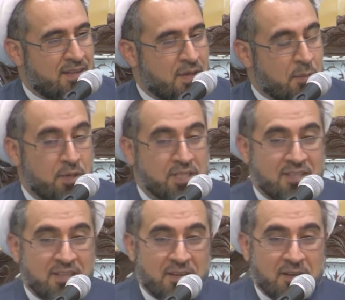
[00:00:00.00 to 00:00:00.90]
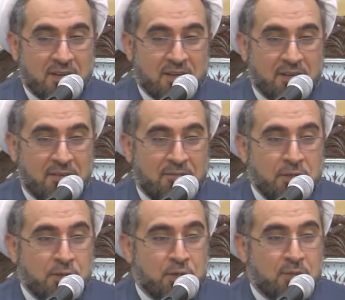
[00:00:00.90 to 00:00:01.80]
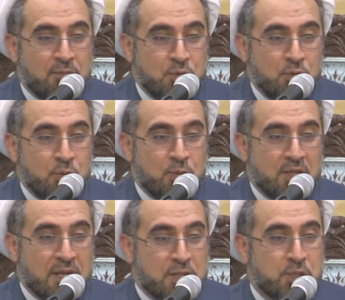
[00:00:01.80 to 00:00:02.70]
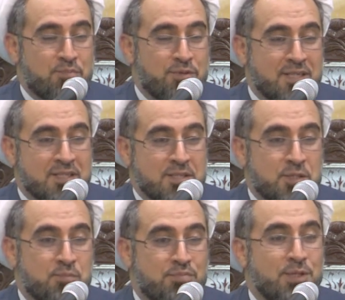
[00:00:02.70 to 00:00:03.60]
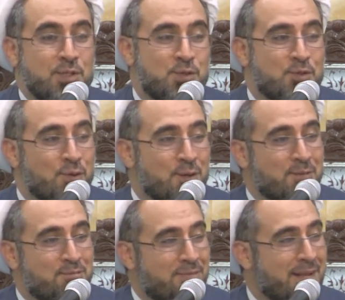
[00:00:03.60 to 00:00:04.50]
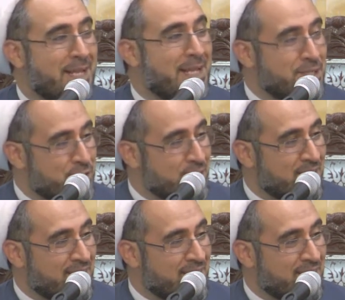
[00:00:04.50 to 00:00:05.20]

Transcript: But when you come to experience the spiritual pleasure,